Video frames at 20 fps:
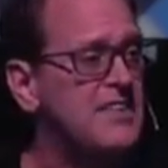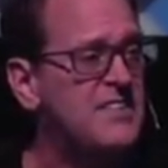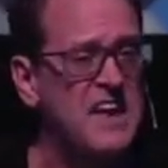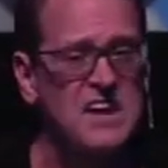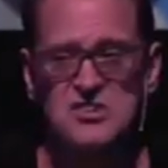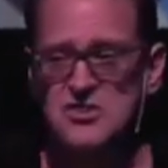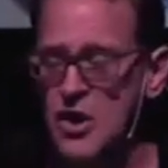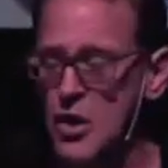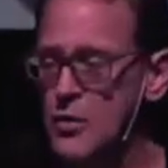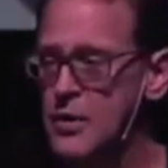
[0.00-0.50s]
they
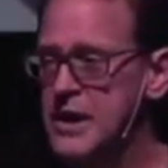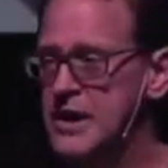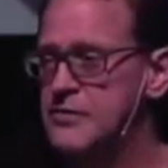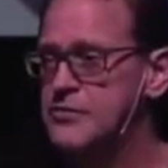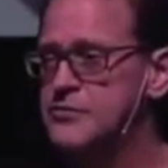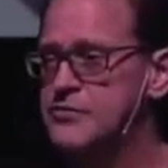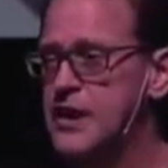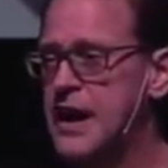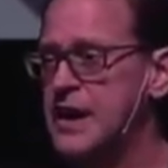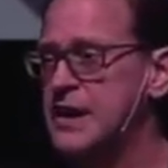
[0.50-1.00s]
know it
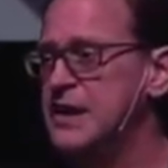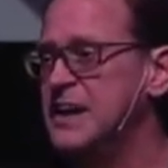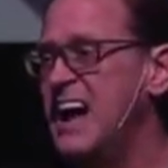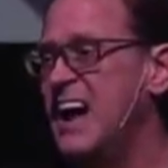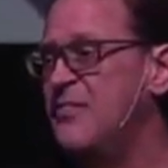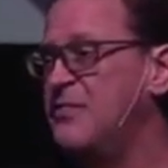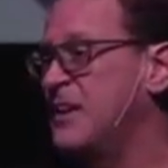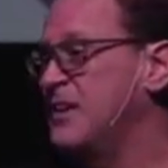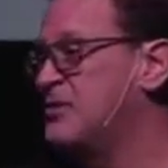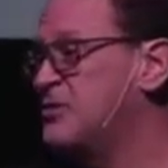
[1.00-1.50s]
inside and
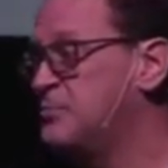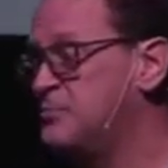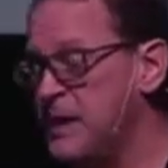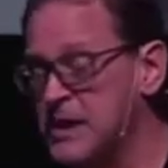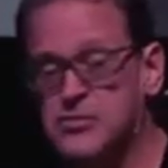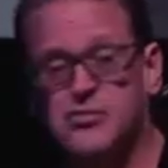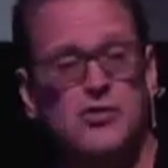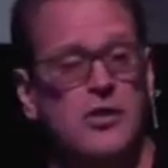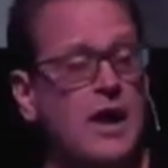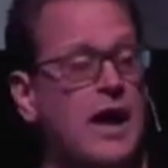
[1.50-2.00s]
out. They
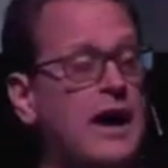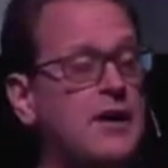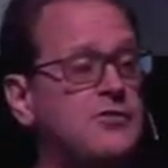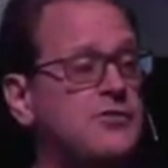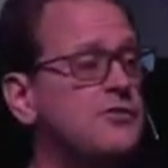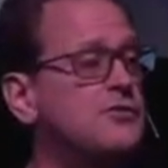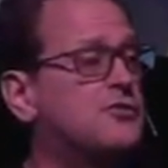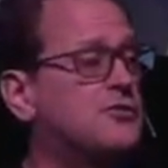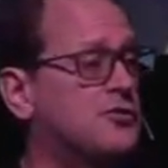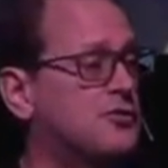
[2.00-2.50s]

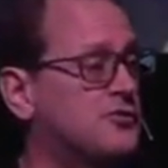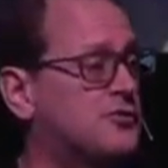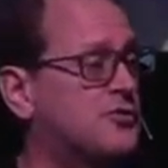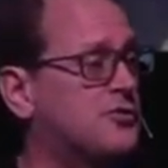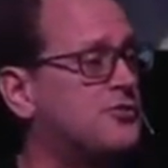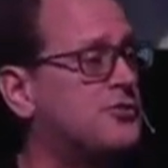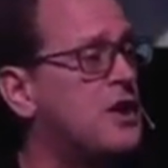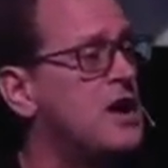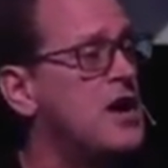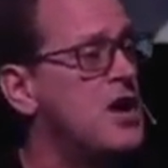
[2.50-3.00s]
specialize in
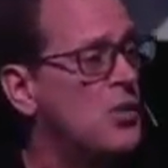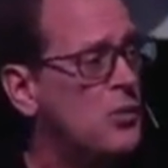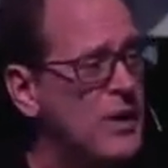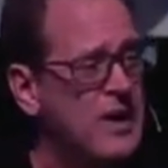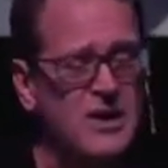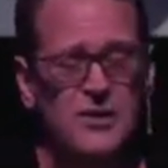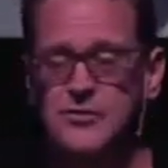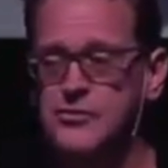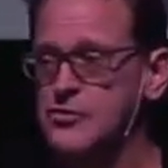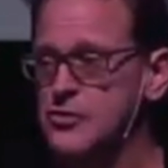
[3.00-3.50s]
churches. We
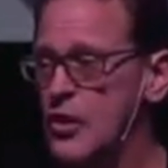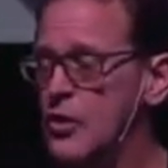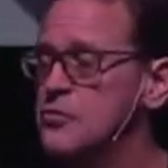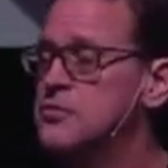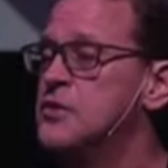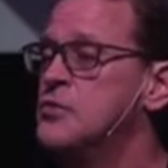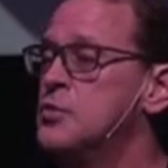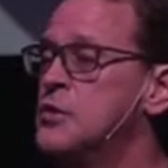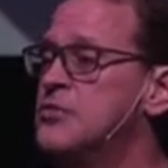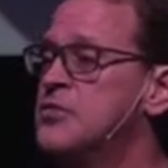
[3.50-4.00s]

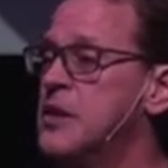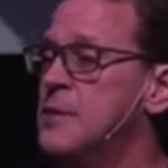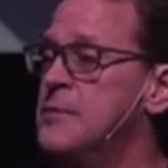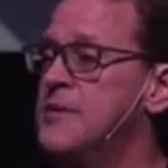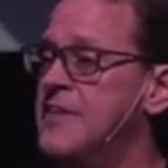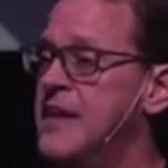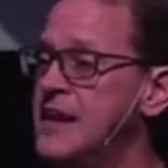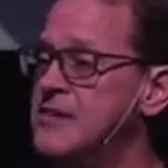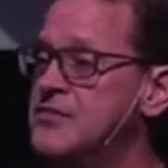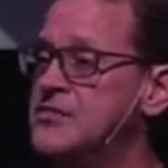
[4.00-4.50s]
consulted with them,
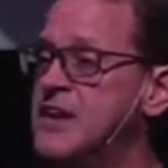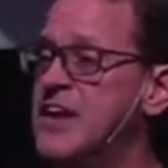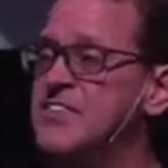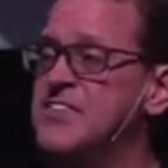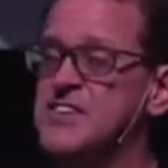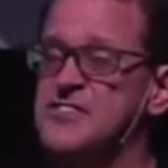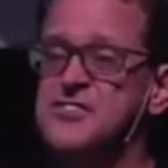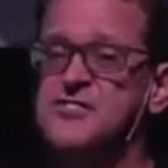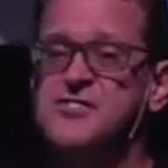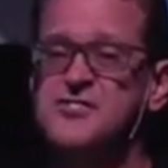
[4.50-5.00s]
and they said
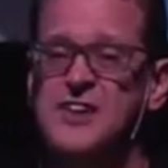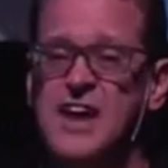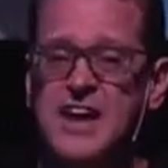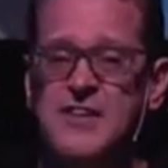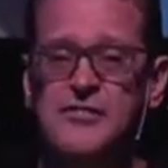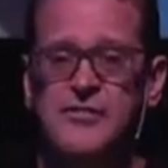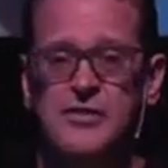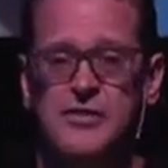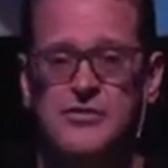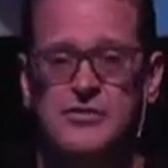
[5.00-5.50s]
the
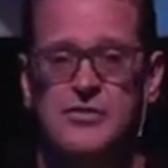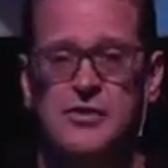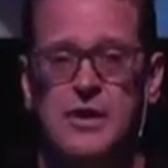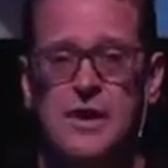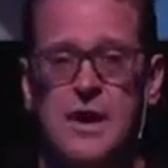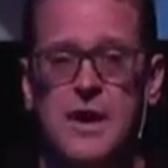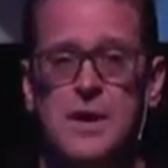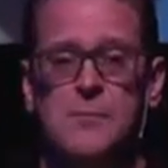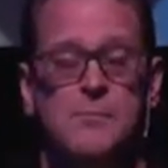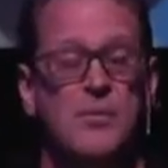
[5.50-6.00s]
safest,
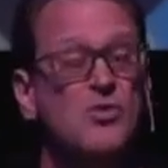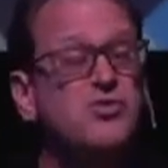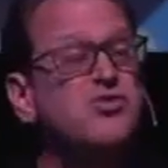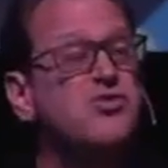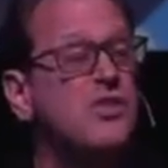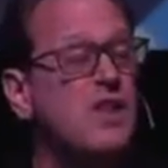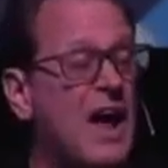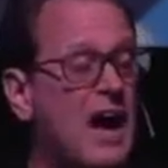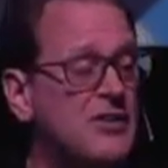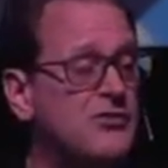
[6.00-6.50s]
most
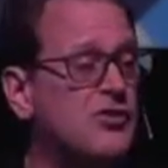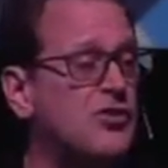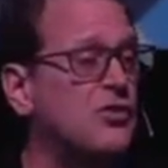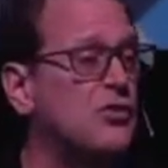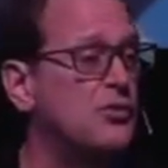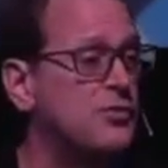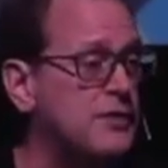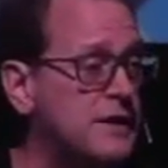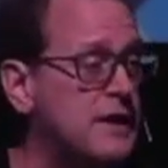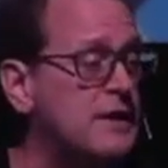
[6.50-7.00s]

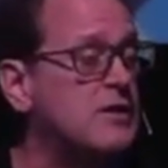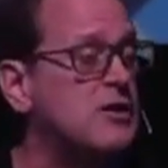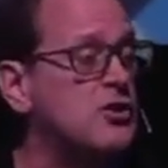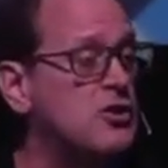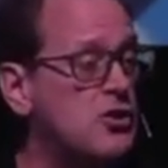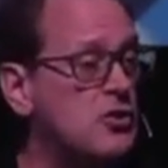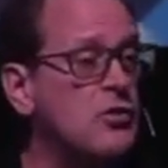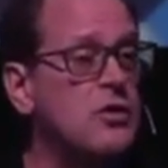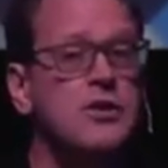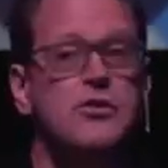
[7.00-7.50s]
logical thing that
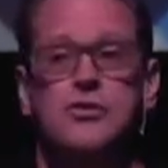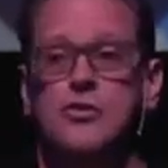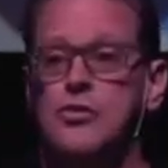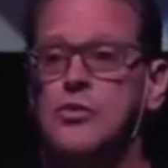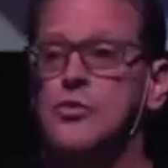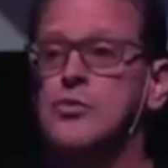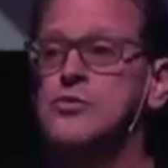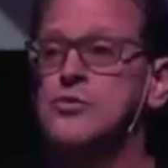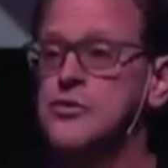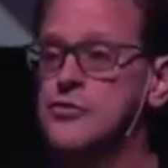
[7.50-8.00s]
you can
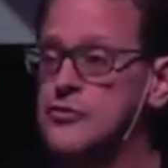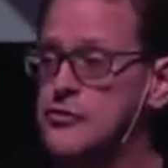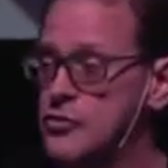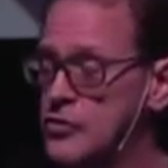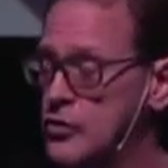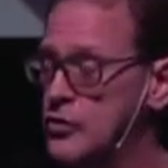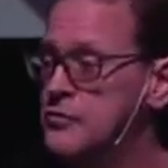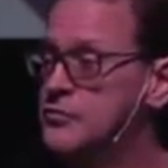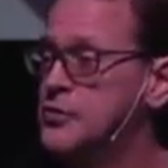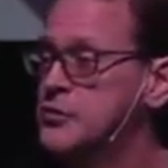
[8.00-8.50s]
do to
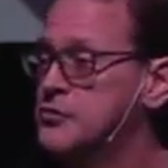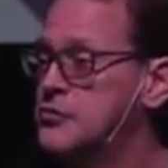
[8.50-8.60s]
serve your